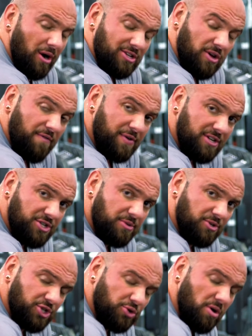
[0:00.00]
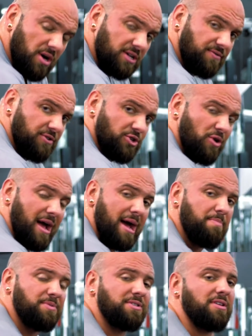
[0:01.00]
Okay, so I'm finishing with shrugs for
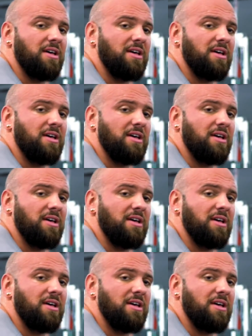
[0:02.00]
traps.